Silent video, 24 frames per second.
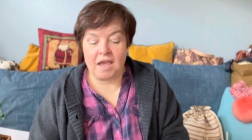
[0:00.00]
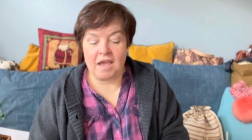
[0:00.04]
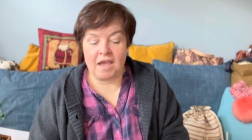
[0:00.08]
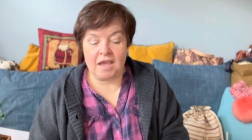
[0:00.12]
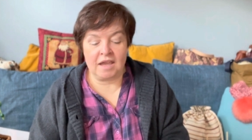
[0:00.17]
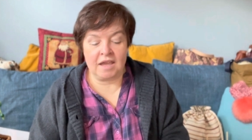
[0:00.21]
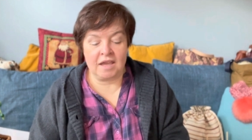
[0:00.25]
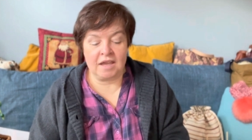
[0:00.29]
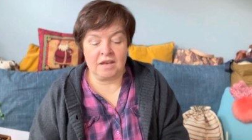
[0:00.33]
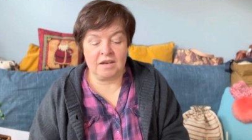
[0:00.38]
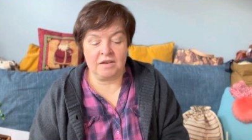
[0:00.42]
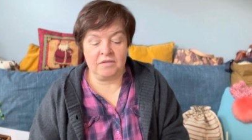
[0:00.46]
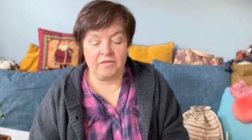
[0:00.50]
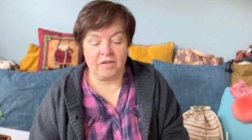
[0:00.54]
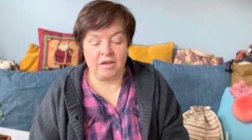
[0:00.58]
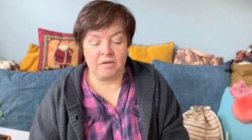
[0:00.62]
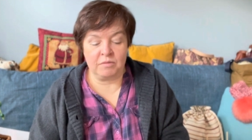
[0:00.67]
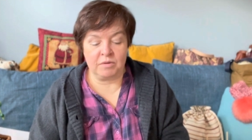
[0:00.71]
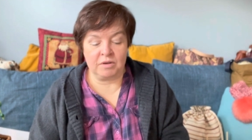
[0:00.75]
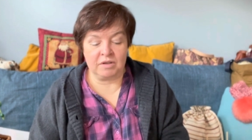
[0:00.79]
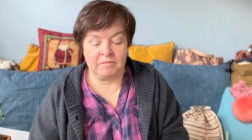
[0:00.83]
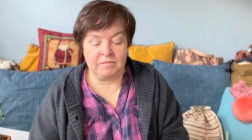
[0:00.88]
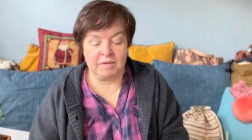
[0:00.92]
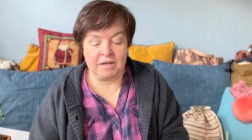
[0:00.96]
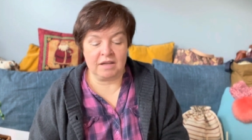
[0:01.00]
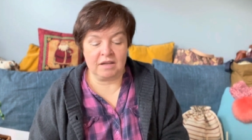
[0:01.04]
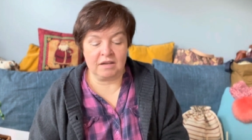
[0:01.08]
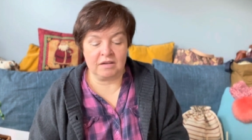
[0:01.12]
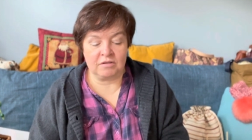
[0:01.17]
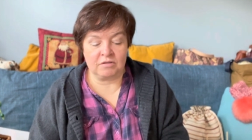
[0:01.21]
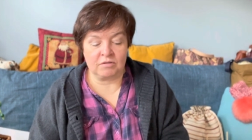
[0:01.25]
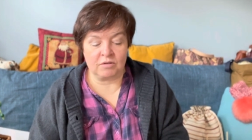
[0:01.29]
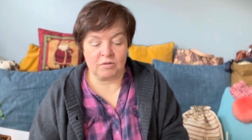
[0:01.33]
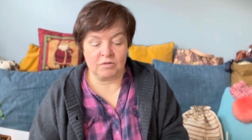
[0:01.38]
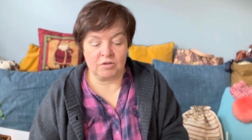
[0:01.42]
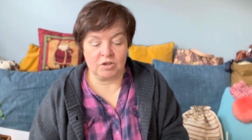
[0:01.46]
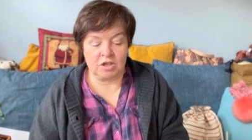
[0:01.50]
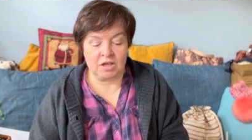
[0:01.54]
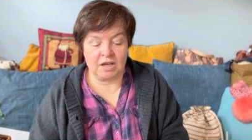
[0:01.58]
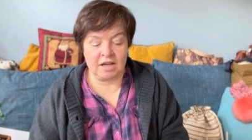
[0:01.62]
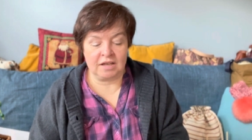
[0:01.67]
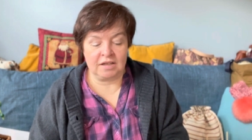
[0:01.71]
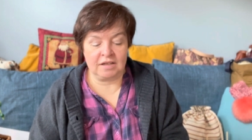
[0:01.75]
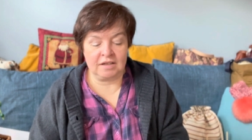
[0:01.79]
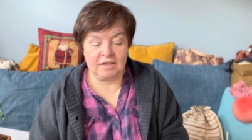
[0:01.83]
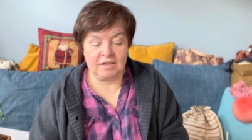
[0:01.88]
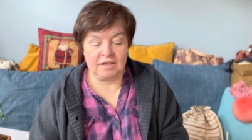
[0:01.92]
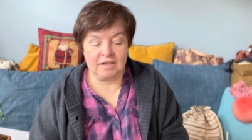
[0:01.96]
and there will be a crochet
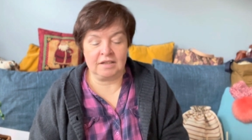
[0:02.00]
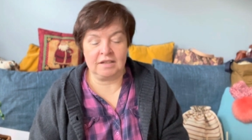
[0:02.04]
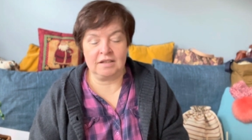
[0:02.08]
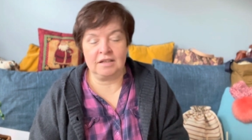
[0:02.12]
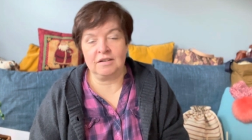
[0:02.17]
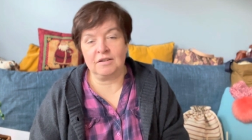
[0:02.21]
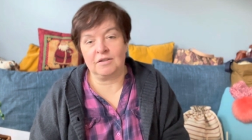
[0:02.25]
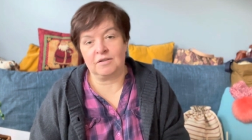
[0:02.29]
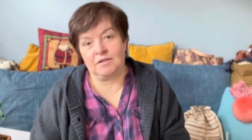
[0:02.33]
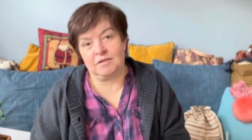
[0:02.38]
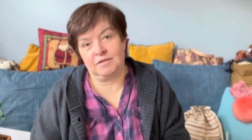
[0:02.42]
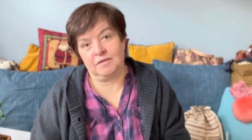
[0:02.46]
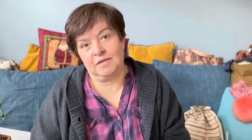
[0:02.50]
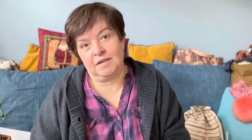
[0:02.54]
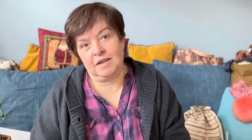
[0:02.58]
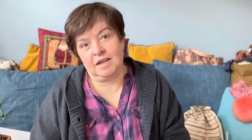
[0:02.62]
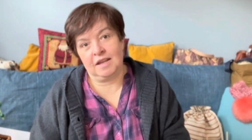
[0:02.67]
and a knit along,